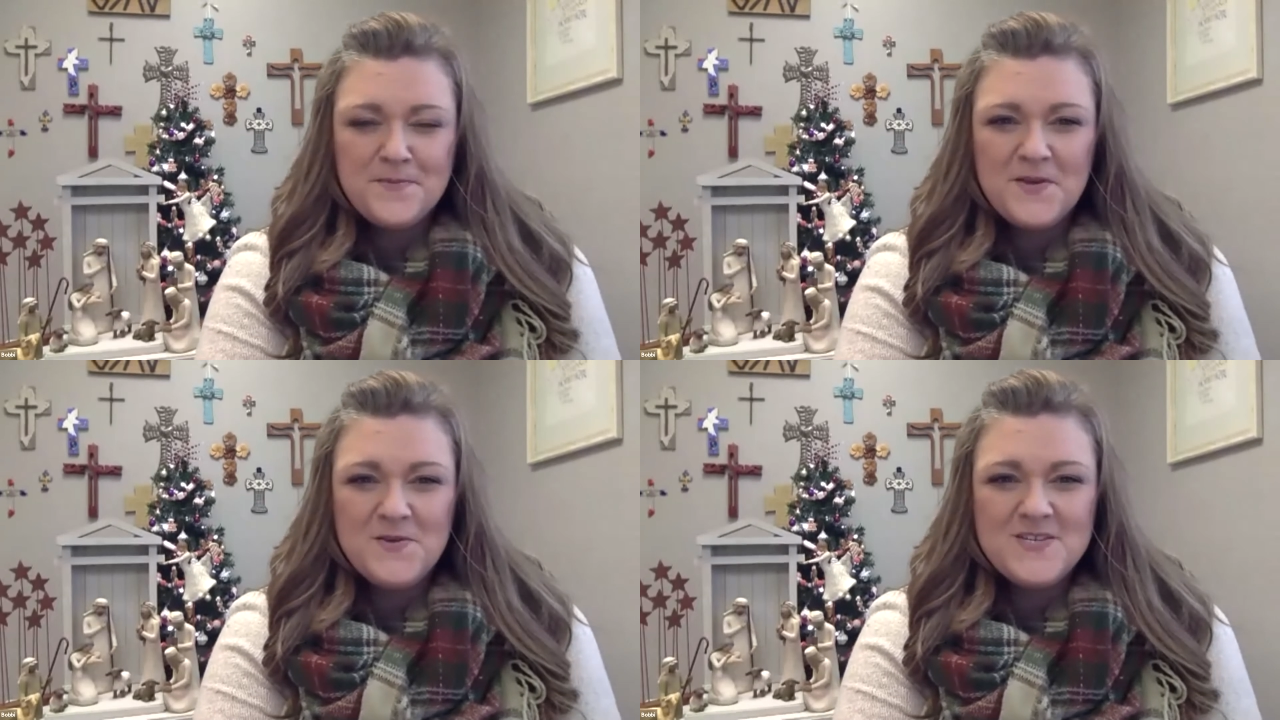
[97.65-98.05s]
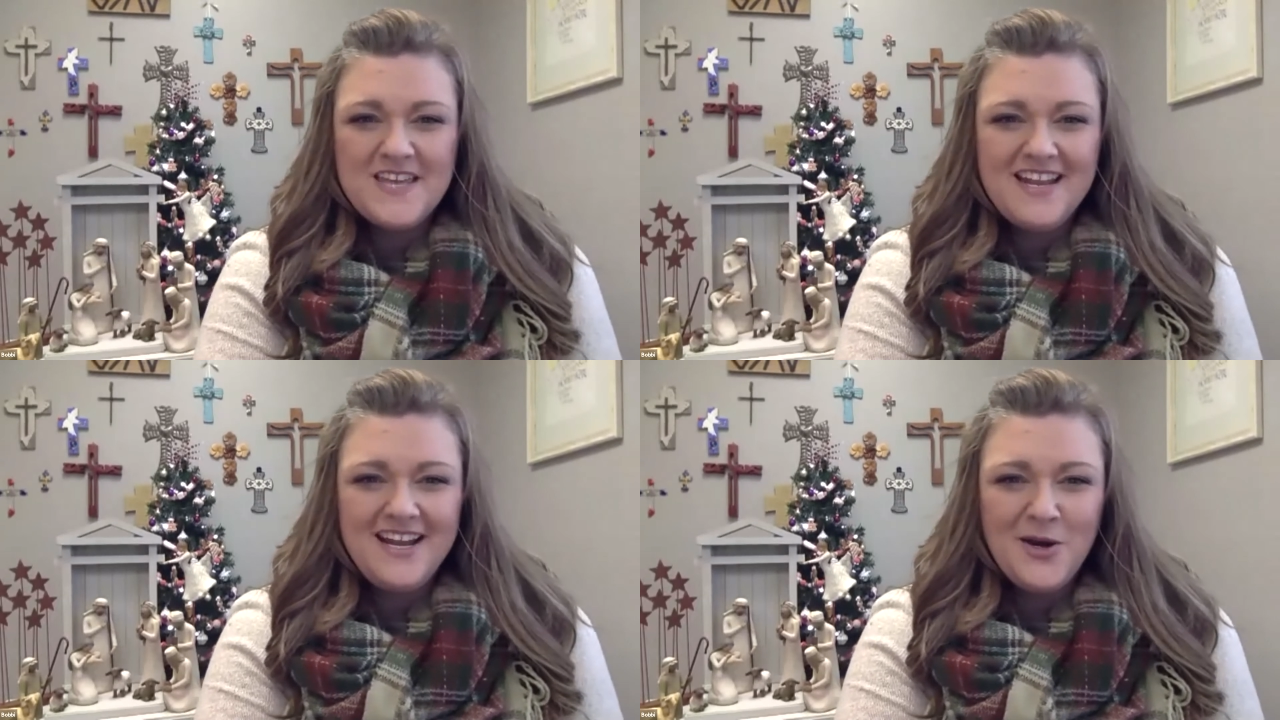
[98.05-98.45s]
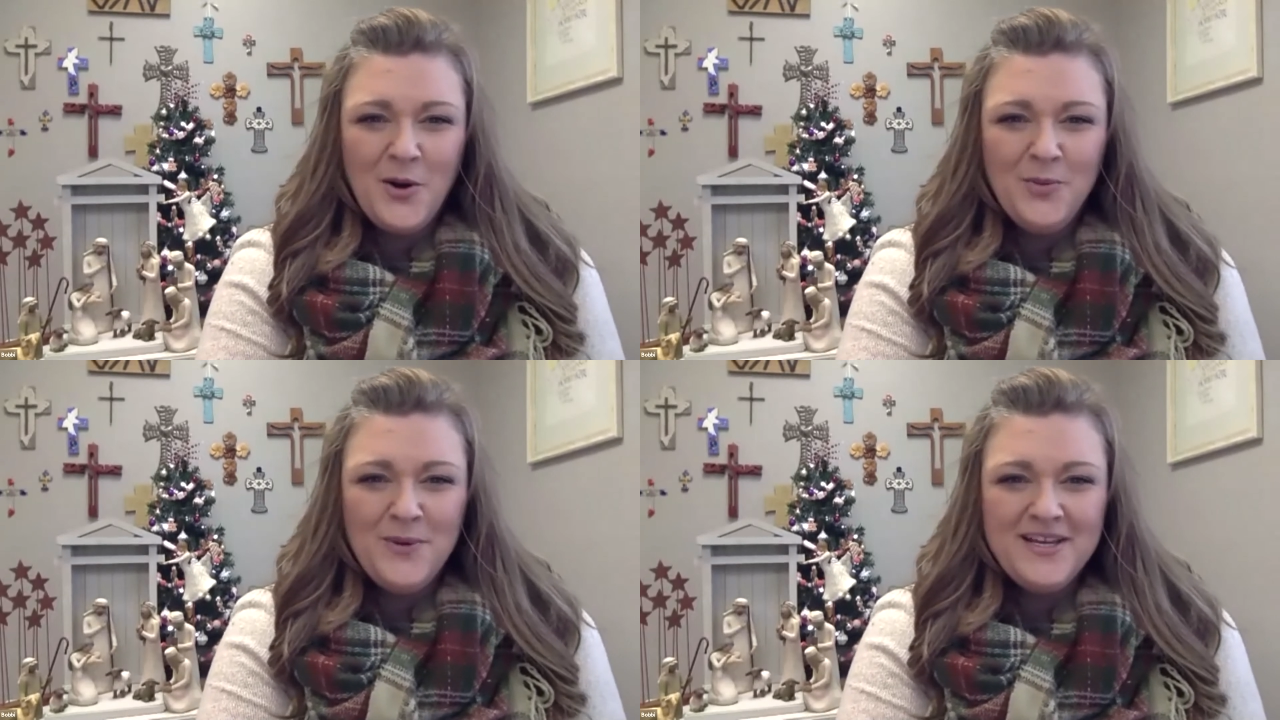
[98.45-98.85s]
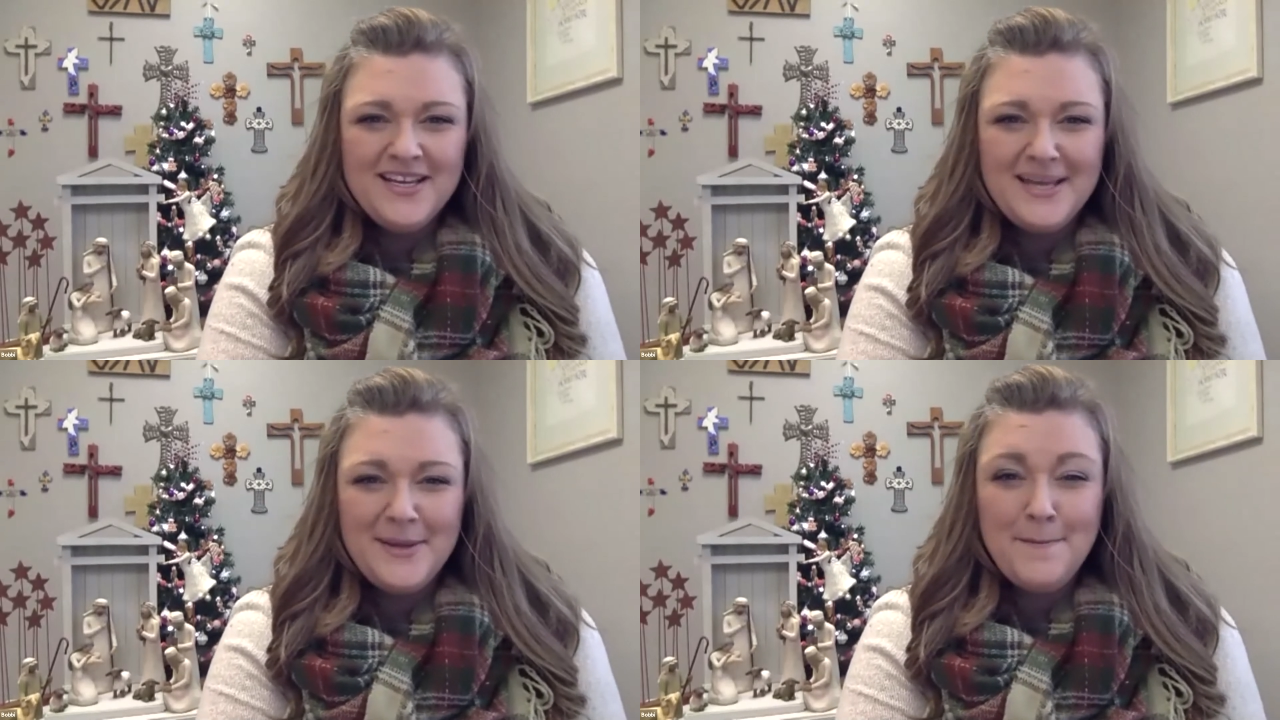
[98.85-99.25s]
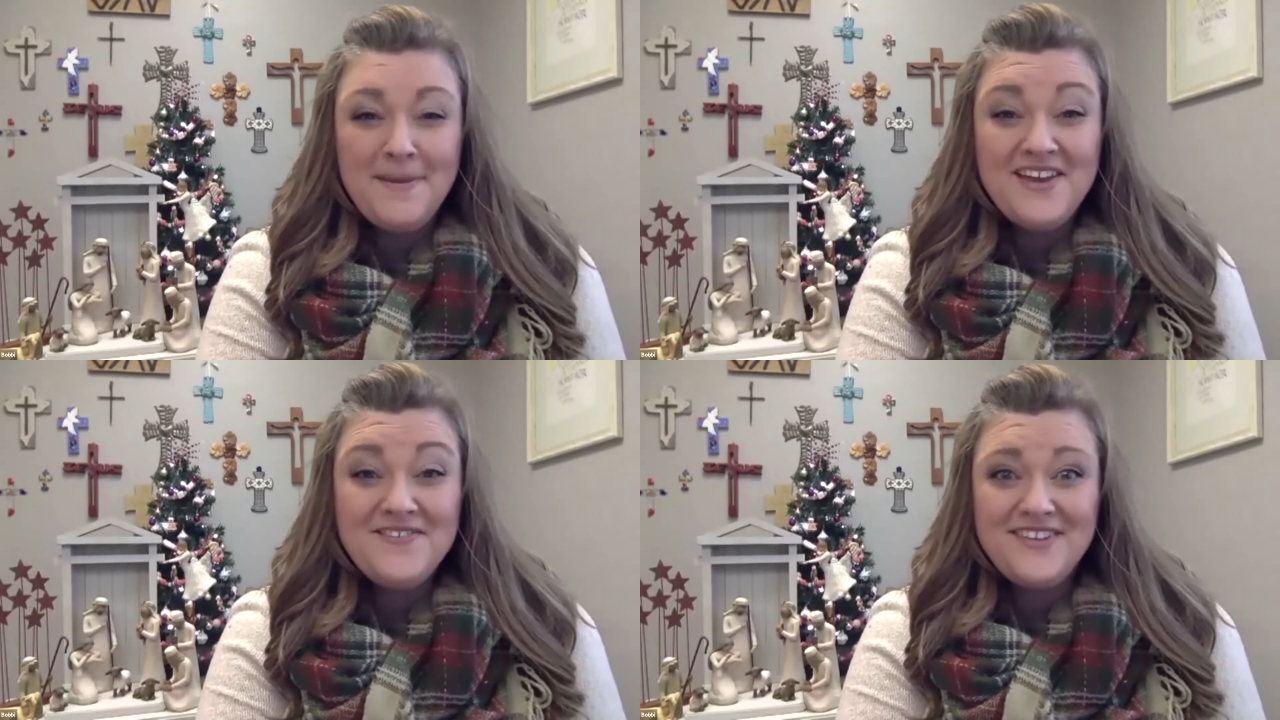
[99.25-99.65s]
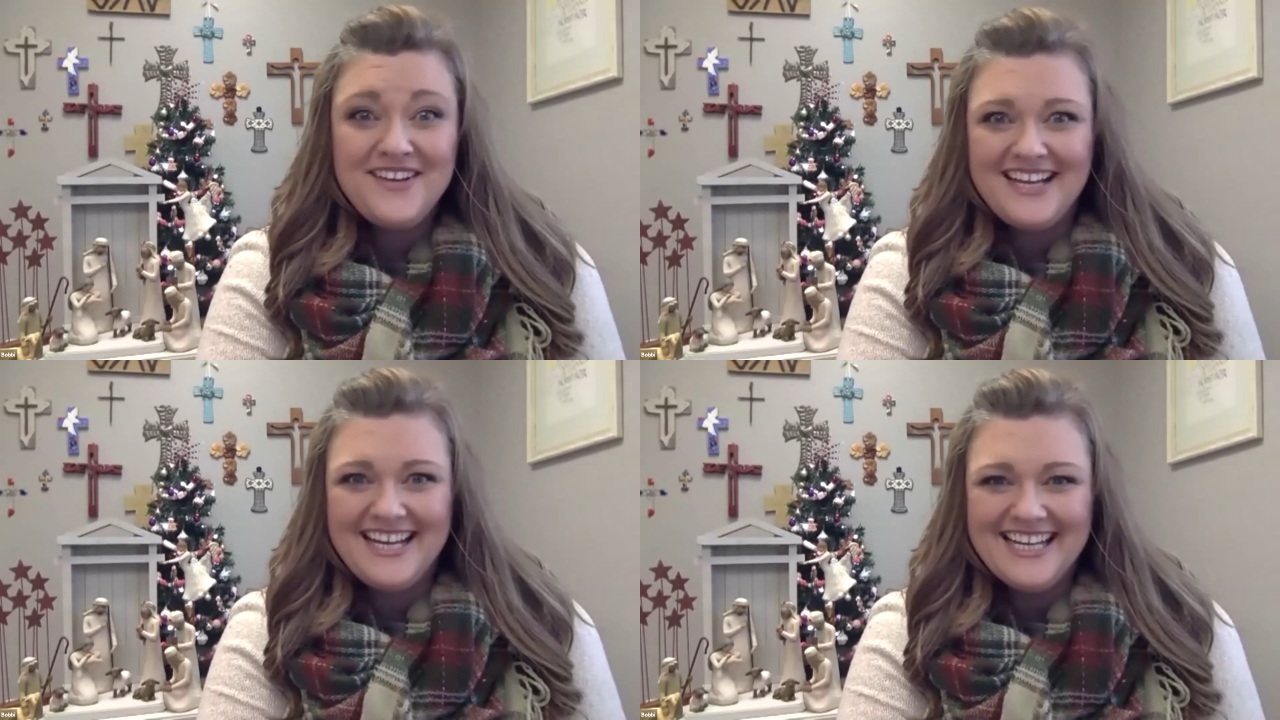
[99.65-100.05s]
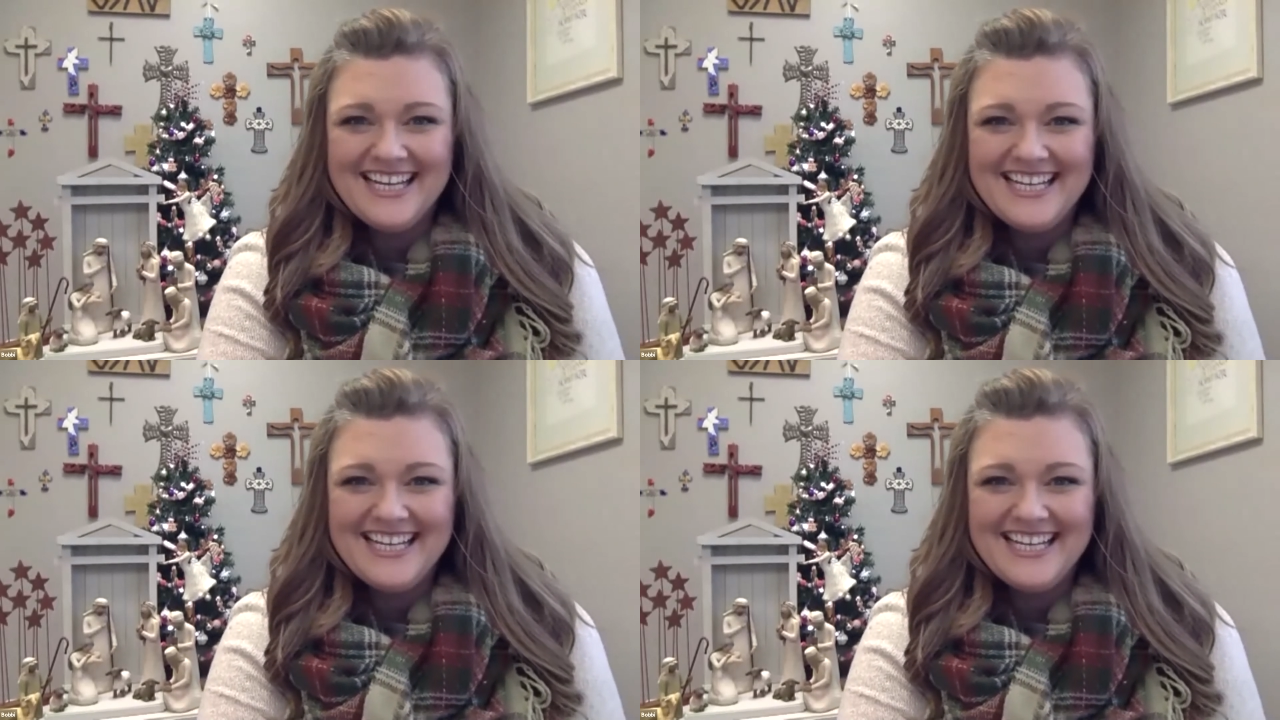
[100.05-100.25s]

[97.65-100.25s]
Can you say that at home? Epiphany.